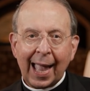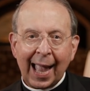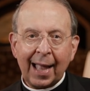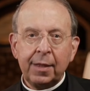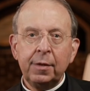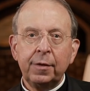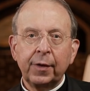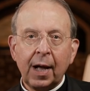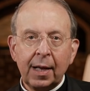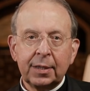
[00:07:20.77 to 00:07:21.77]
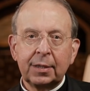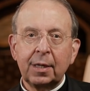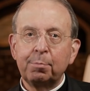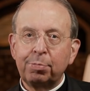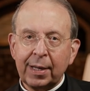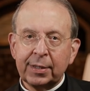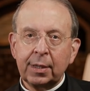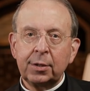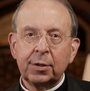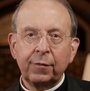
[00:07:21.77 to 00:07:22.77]
and the constant
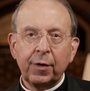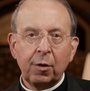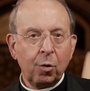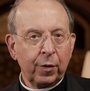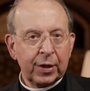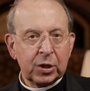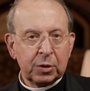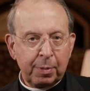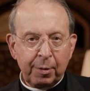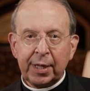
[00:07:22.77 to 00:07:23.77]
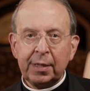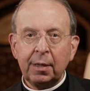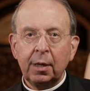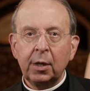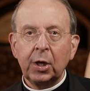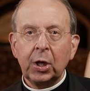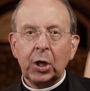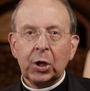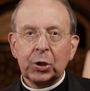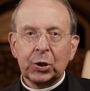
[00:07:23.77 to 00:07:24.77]
presence of their Holy Spirit,
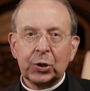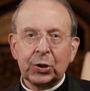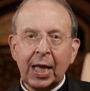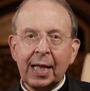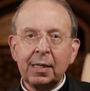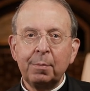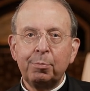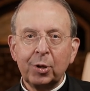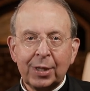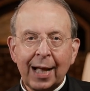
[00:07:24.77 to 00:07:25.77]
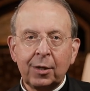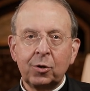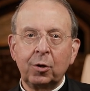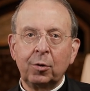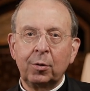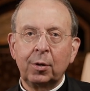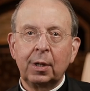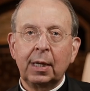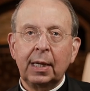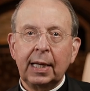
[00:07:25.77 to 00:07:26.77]
sustain and protect you
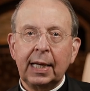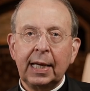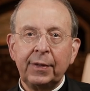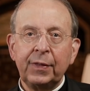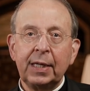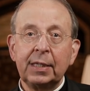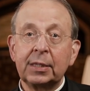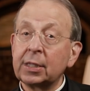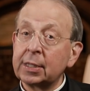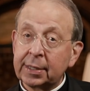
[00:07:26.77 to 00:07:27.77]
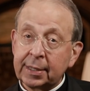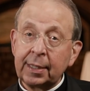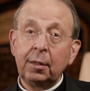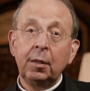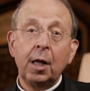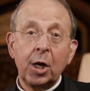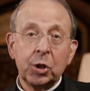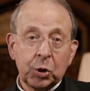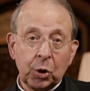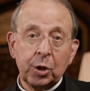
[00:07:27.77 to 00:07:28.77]
in these still
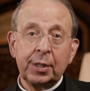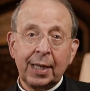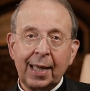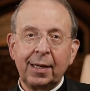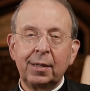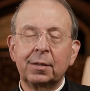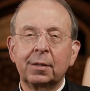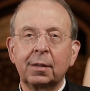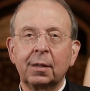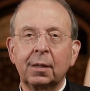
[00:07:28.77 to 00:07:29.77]
uncertain days.